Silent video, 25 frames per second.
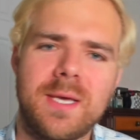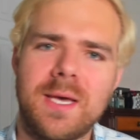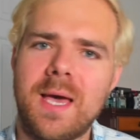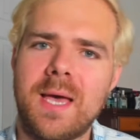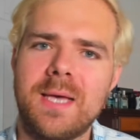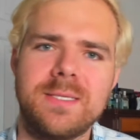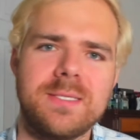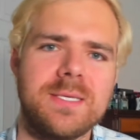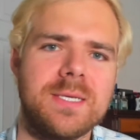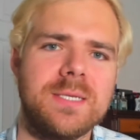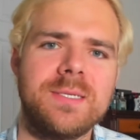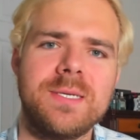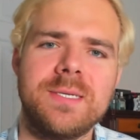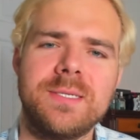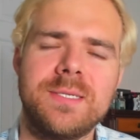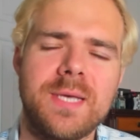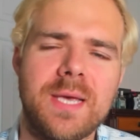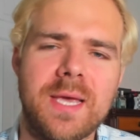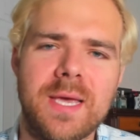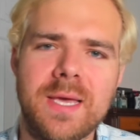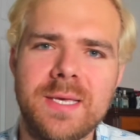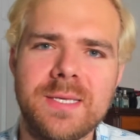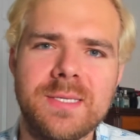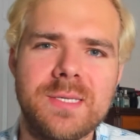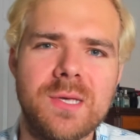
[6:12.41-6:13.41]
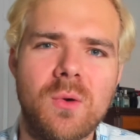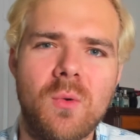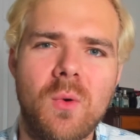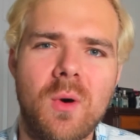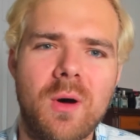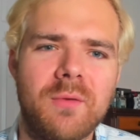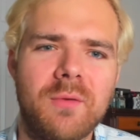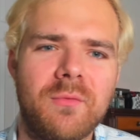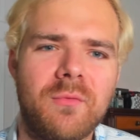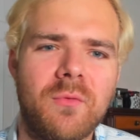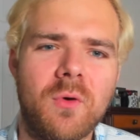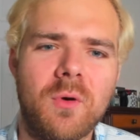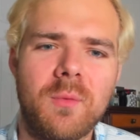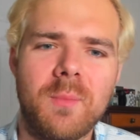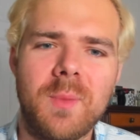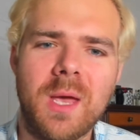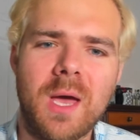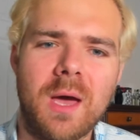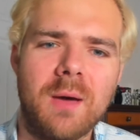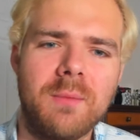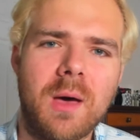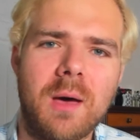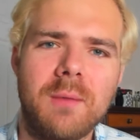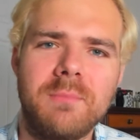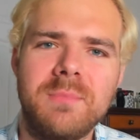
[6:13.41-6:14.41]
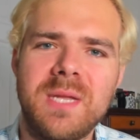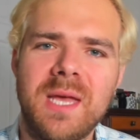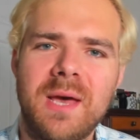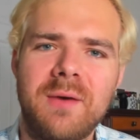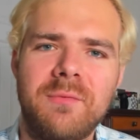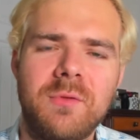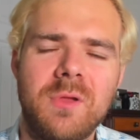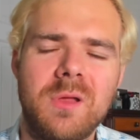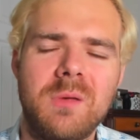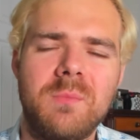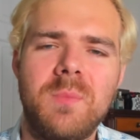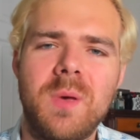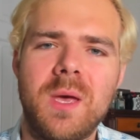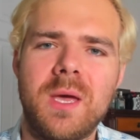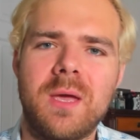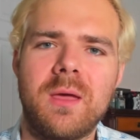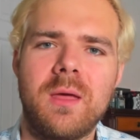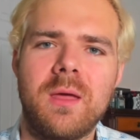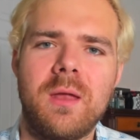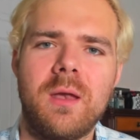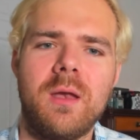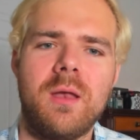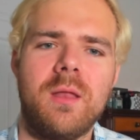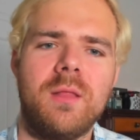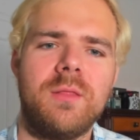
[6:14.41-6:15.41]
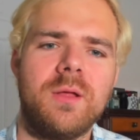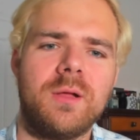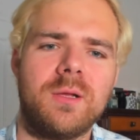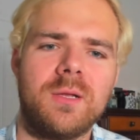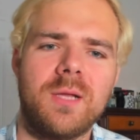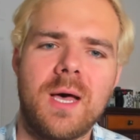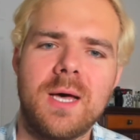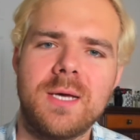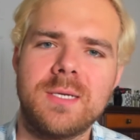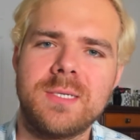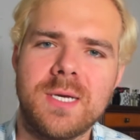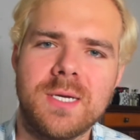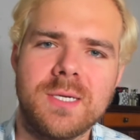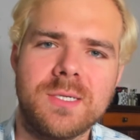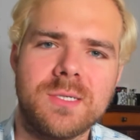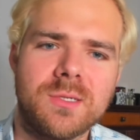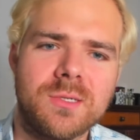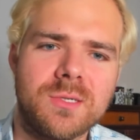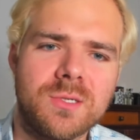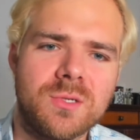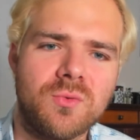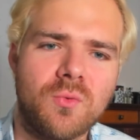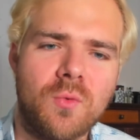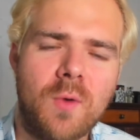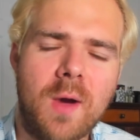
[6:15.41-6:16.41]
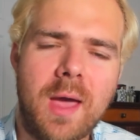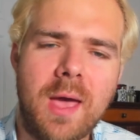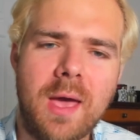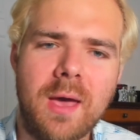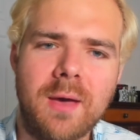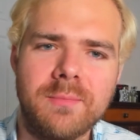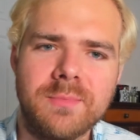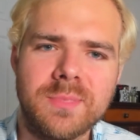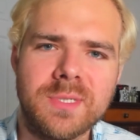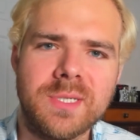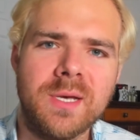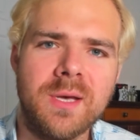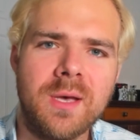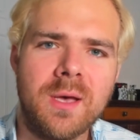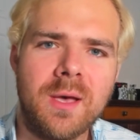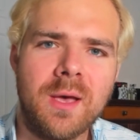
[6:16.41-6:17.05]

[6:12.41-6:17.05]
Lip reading: Guys, this is an easy one for me. I'm definitely picking the Los Angeles Rams.